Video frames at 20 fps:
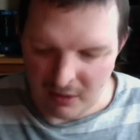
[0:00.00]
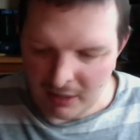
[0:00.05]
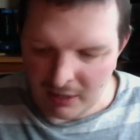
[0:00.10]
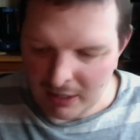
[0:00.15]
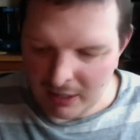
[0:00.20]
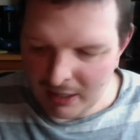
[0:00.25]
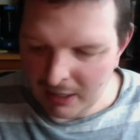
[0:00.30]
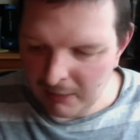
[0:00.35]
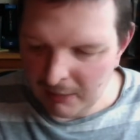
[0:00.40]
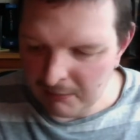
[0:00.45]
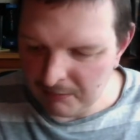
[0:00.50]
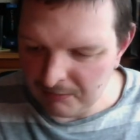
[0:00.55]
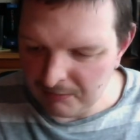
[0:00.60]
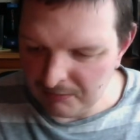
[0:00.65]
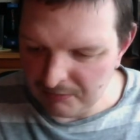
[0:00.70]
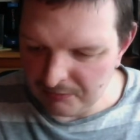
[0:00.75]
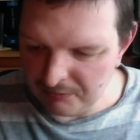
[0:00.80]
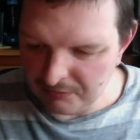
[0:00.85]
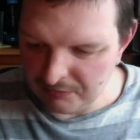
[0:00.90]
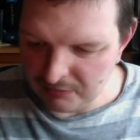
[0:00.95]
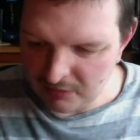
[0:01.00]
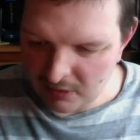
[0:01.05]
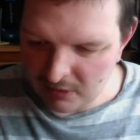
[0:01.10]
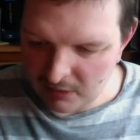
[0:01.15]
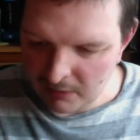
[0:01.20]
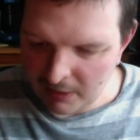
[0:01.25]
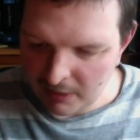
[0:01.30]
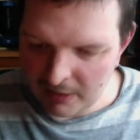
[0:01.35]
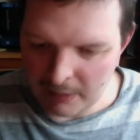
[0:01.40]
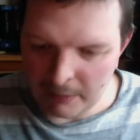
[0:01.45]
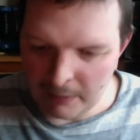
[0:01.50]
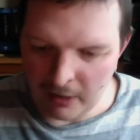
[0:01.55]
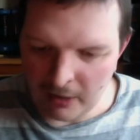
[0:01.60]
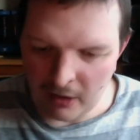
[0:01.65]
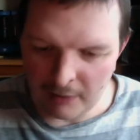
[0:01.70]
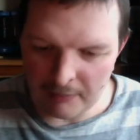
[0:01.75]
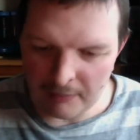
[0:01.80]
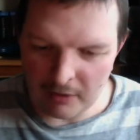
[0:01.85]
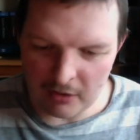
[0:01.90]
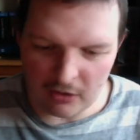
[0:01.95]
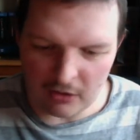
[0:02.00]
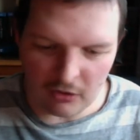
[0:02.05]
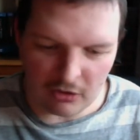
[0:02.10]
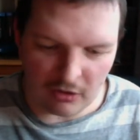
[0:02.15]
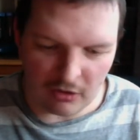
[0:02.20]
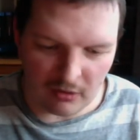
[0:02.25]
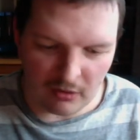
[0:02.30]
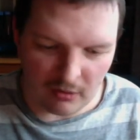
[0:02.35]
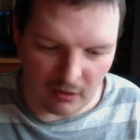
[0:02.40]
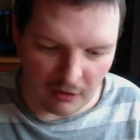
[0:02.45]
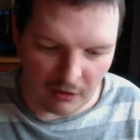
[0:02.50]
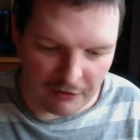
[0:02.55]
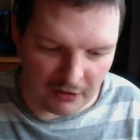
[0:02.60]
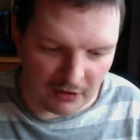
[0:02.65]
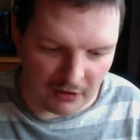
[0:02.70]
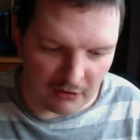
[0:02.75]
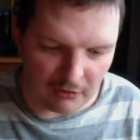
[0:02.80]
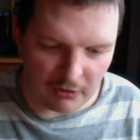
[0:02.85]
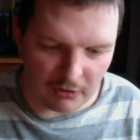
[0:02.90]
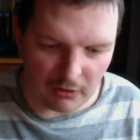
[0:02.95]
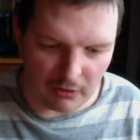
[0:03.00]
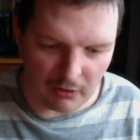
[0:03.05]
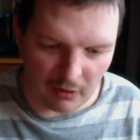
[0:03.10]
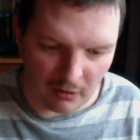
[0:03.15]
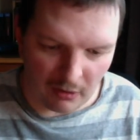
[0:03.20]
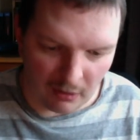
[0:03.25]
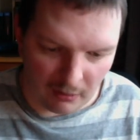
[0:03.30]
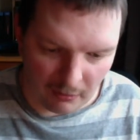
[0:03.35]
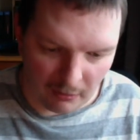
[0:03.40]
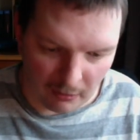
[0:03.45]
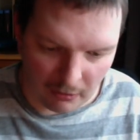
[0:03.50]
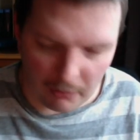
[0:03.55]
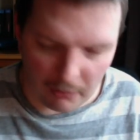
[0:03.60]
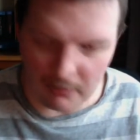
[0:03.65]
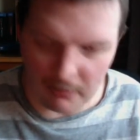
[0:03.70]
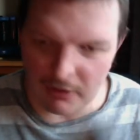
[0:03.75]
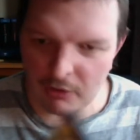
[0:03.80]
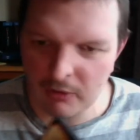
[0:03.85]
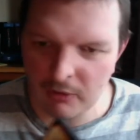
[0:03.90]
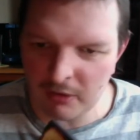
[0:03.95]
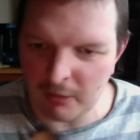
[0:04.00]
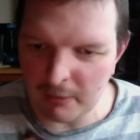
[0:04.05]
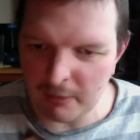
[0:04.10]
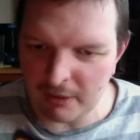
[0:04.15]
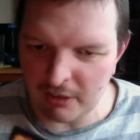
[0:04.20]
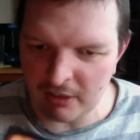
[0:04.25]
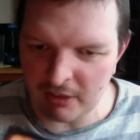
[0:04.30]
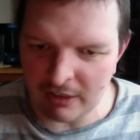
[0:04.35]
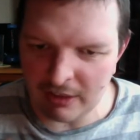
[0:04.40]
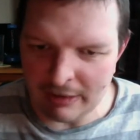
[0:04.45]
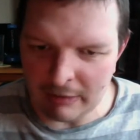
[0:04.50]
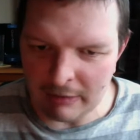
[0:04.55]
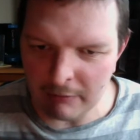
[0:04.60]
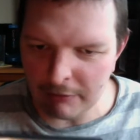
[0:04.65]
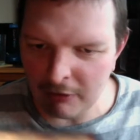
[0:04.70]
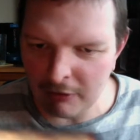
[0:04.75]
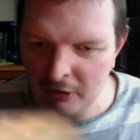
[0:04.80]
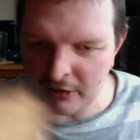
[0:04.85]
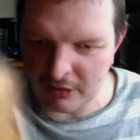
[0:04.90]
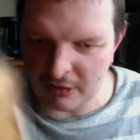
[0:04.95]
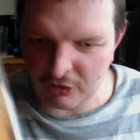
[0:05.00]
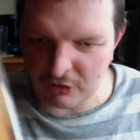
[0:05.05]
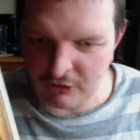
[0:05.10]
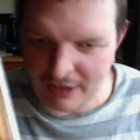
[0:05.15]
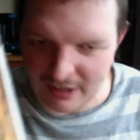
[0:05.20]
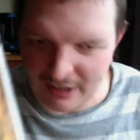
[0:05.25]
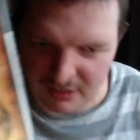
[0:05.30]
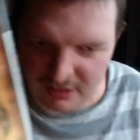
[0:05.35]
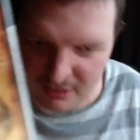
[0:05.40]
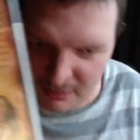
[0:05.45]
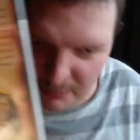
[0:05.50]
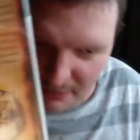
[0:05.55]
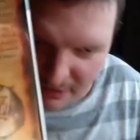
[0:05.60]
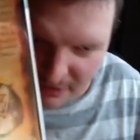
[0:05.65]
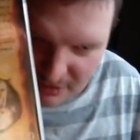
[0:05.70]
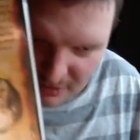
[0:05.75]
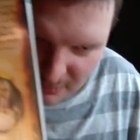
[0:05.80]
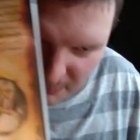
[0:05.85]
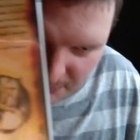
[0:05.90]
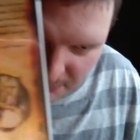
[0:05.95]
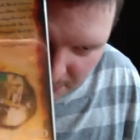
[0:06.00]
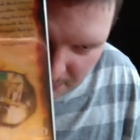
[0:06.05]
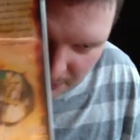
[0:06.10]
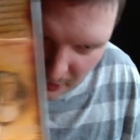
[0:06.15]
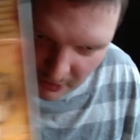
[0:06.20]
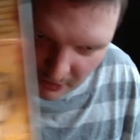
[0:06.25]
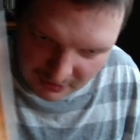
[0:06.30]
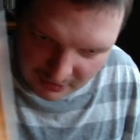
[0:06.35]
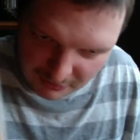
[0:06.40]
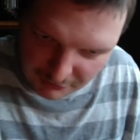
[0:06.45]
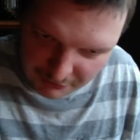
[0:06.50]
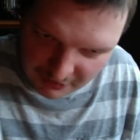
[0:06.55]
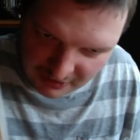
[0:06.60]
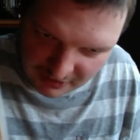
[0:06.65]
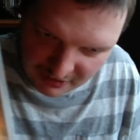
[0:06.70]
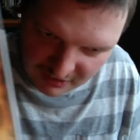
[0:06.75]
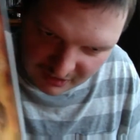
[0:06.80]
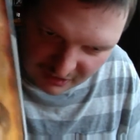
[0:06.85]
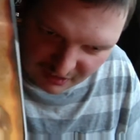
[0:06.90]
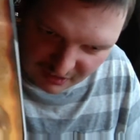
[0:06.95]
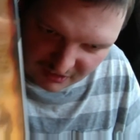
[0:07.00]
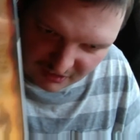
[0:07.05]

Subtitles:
But I do see. I think you call this one. You basically go on flying as dragons and basically burning things